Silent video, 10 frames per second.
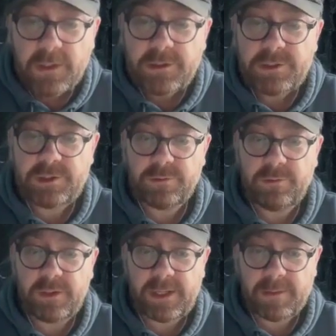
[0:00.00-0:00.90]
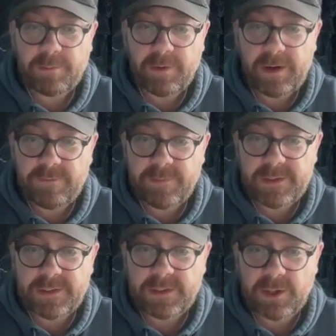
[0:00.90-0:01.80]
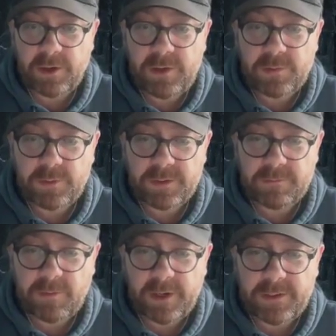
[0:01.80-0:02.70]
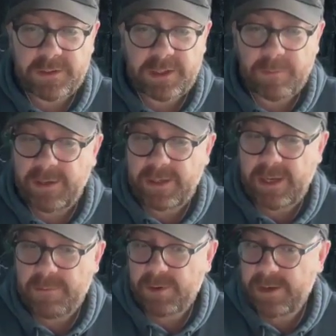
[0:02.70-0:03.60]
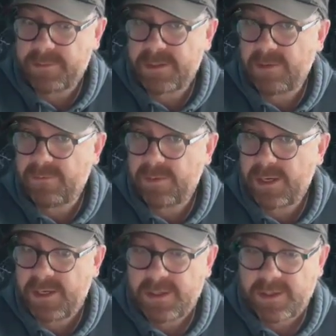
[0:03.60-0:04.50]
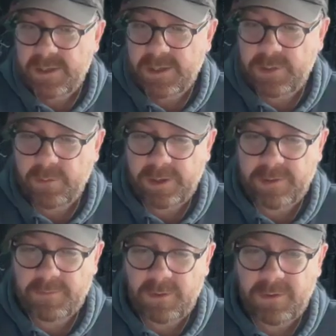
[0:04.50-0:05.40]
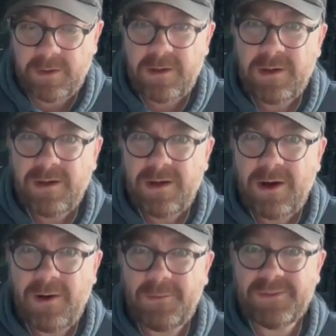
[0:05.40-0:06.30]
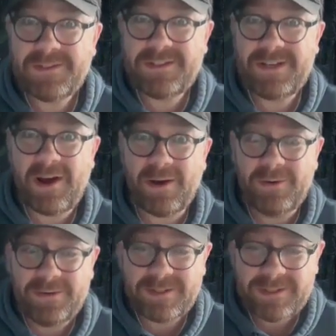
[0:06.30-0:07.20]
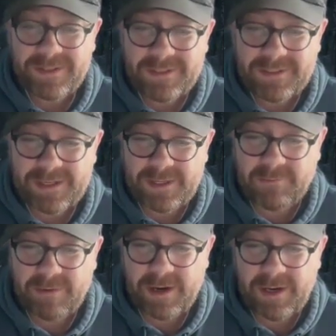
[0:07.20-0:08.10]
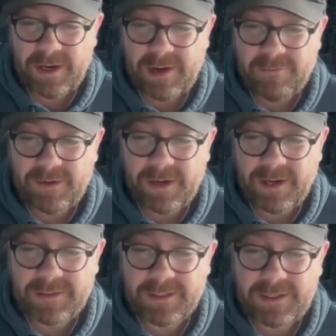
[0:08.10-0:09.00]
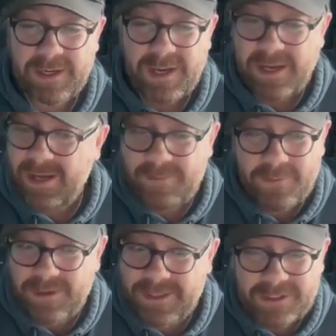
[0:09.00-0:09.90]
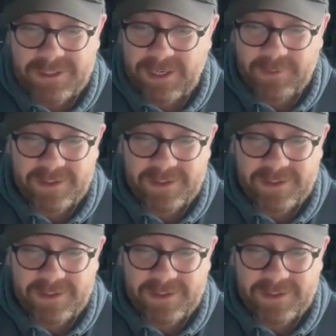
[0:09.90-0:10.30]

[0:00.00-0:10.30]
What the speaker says: "Surely the brave Mr. Toad wouldn't mind coming here by himself, would he?" inquired the Mole. "Old Toad!" said the Rat, laughing heartily. "He wouldn't show